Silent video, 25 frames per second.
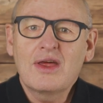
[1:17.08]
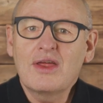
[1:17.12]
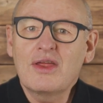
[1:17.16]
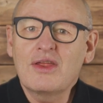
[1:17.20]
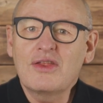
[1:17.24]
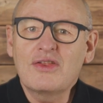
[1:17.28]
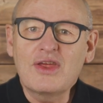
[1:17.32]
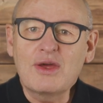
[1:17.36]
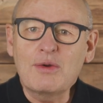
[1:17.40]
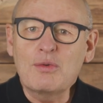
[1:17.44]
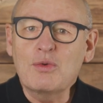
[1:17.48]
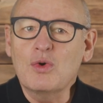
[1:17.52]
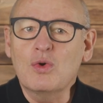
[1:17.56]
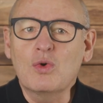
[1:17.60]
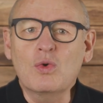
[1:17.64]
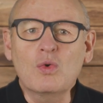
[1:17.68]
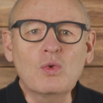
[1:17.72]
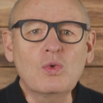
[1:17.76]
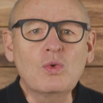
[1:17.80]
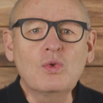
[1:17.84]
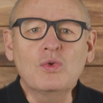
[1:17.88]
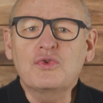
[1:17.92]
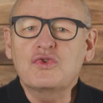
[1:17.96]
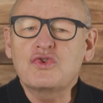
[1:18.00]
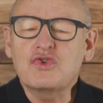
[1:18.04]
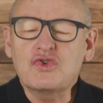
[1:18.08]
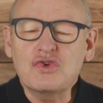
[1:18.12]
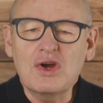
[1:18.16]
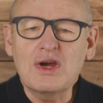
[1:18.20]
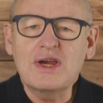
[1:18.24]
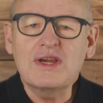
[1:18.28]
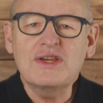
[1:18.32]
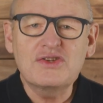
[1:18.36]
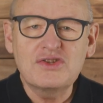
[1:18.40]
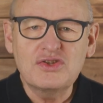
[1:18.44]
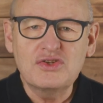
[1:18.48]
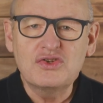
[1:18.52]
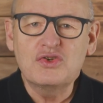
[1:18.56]
They were all
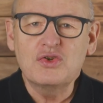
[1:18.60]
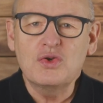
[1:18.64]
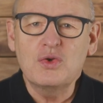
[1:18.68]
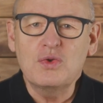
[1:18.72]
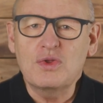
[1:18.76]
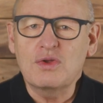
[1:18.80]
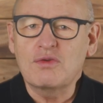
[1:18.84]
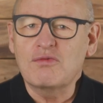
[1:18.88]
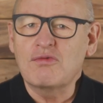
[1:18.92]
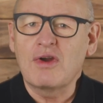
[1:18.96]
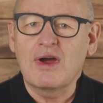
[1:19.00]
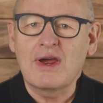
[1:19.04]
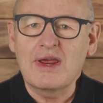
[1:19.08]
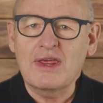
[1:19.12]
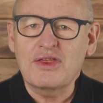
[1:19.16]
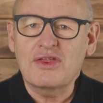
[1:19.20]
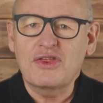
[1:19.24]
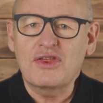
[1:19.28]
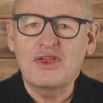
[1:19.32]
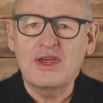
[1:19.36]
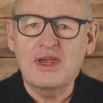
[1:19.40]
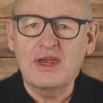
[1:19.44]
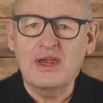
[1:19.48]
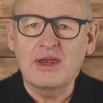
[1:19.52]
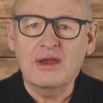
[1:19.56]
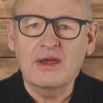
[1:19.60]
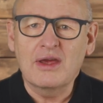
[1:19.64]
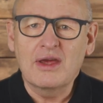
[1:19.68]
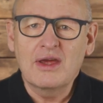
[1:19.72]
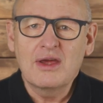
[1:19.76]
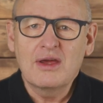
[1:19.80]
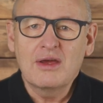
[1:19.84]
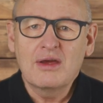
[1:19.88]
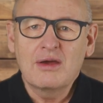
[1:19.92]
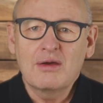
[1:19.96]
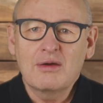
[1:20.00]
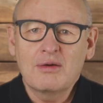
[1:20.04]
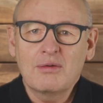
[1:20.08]
trying to do the right thing,
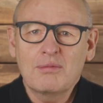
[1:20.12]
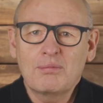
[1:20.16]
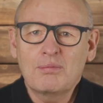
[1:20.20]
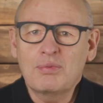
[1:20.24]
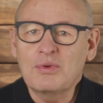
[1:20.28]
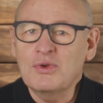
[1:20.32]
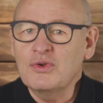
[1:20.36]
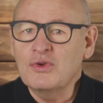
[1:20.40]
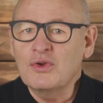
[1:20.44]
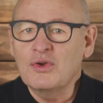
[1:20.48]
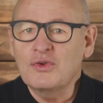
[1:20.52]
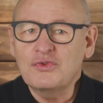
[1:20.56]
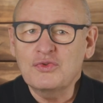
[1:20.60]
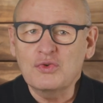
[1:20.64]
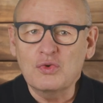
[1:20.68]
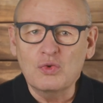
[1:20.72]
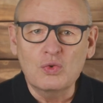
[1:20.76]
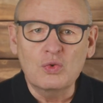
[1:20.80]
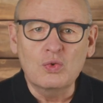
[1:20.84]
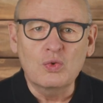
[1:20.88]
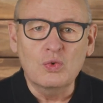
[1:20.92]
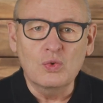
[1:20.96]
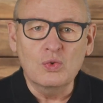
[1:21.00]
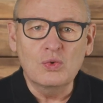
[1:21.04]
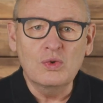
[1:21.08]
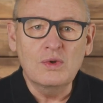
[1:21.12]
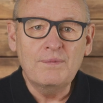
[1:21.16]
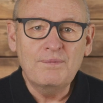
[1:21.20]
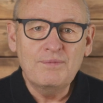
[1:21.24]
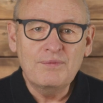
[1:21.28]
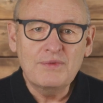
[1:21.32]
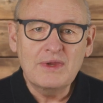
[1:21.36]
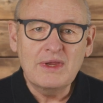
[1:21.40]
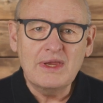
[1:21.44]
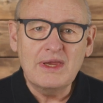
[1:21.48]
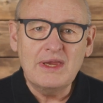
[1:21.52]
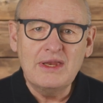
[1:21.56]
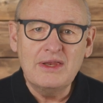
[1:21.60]
but not all
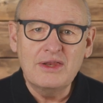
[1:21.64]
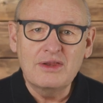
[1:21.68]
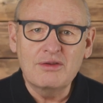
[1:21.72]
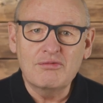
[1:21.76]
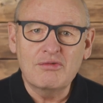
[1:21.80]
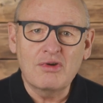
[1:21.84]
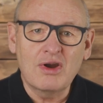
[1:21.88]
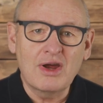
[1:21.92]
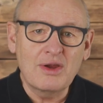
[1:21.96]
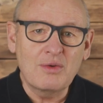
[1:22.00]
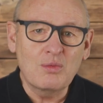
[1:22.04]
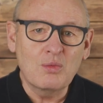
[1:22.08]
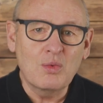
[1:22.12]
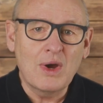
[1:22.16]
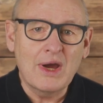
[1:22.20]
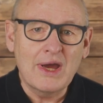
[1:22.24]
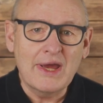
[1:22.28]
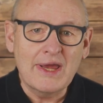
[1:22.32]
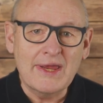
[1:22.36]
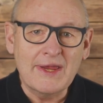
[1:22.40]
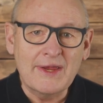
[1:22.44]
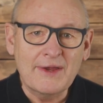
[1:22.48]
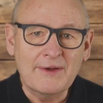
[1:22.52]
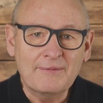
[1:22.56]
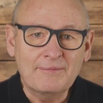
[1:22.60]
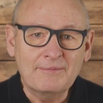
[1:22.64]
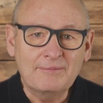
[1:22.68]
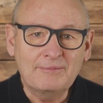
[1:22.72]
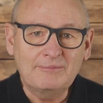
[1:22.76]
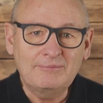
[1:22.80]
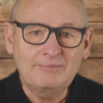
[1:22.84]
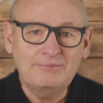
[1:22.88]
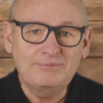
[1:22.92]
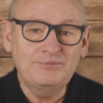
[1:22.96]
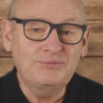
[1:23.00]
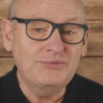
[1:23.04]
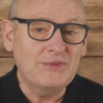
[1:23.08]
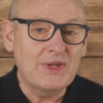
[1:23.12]
in the right way.
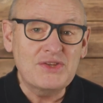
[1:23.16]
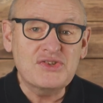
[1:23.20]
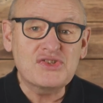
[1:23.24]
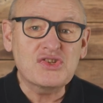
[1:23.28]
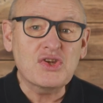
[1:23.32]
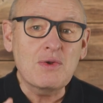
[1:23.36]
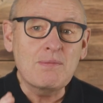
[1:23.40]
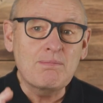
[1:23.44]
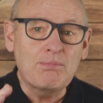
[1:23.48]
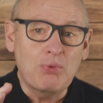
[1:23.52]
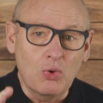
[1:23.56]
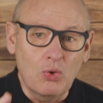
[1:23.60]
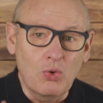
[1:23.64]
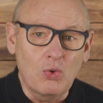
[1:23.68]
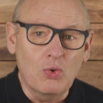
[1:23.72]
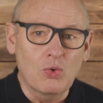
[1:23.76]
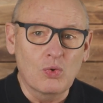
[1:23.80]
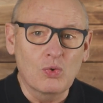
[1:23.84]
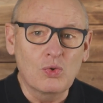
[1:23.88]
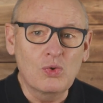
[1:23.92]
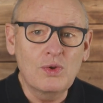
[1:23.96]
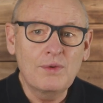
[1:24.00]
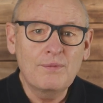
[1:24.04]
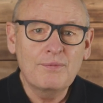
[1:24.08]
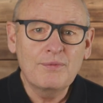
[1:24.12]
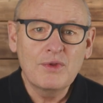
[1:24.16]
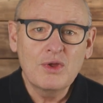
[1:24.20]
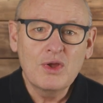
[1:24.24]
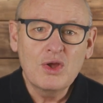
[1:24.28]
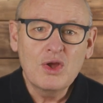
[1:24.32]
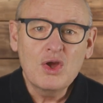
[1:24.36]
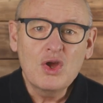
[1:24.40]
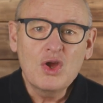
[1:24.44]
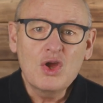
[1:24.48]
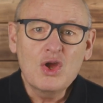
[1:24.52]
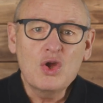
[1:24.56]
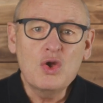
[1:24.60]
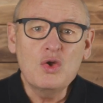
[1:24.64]
And so Paul,
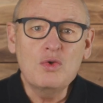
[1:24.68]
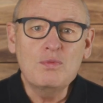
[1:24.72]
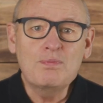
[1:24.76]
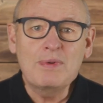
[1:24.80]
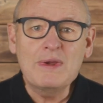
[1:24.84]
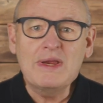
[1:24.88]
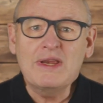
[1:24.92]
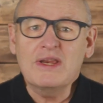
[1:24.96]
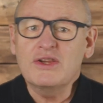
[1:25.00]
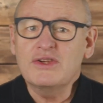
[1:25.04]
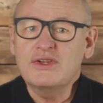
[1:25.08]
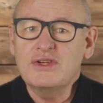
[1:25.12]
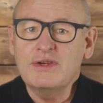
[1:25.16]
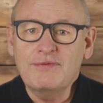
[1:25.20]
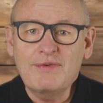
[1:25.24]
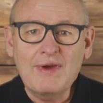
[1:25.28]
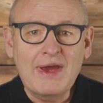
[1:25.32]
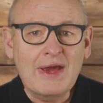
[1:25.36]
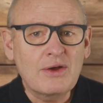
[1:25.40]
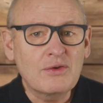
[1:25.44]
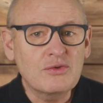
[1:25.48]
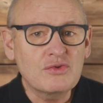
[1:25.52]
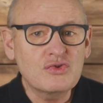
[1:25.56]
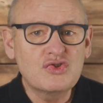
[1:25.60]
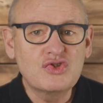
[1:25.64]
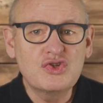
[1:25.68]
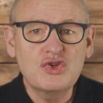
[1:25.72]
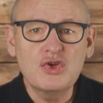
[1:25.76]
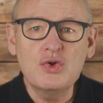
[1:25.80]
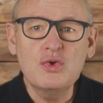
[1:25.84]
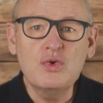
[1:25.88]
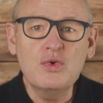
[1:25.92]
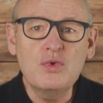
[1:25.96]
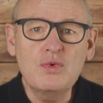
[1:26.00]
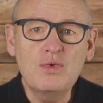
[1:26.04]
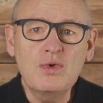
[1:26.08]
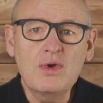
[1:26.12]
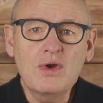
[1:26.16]
who'd been a devout
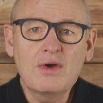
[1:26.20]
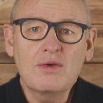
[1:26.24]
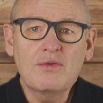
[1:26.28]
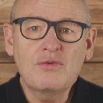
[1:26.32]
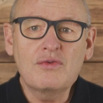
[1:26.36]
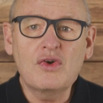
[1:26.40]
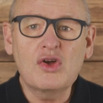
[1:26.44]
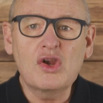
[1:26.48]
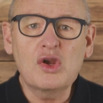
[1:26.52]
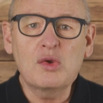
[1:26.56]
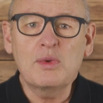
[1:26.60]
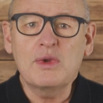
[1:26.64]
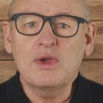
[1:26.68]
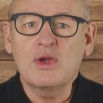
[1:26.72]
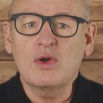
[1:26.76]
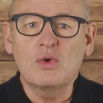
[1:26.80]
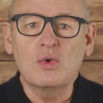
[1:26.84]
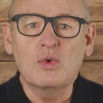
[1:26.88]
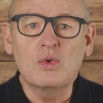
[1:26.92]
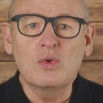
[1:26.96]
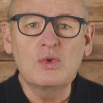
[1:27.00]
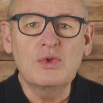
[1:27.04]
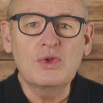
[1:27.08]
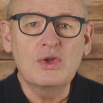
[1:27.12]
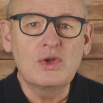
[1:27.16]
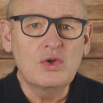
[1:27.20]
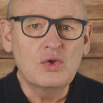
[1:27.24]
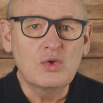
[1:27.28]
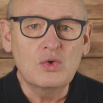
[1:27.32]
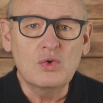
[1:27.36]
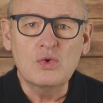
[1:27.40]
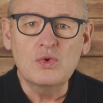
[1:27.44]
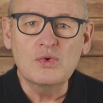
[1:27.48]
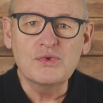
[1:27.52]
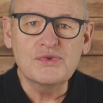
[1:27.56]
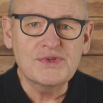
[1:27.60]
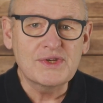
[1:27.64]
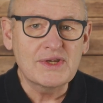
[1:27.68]
Jew, following all the
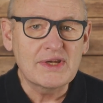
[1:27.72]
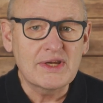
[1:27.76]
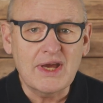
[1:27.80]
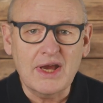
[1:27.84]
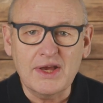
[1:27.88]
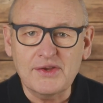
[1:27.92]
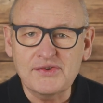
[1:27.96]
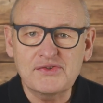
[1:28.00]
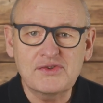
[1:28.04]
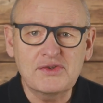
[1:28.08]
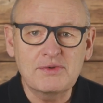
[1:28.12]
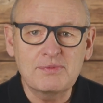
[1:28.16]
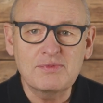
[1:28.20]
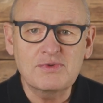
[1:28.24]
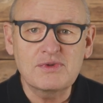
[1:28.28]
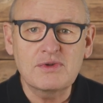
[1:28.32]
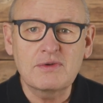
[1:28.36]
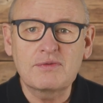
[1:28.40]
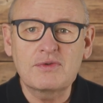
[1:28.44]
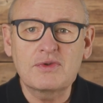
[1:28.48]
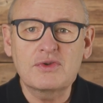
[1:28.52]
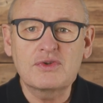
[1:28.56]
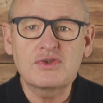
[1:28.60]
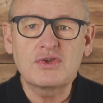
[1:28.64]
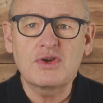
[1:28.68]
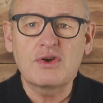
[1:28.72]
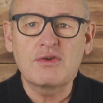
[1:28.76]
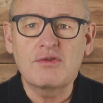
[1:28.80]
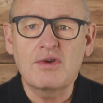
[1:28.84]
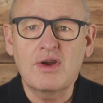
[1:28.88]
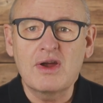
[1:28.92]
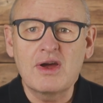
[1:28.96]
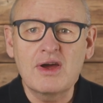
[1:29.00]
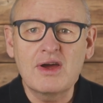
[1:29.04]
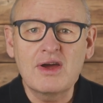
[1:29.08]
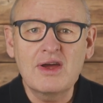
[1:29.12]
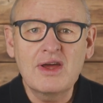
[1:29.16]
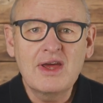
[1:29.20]
laws and customs of the
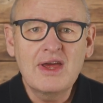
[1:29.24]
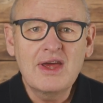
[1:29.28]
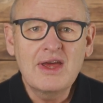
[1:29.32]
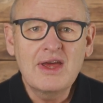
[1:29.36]
Torah,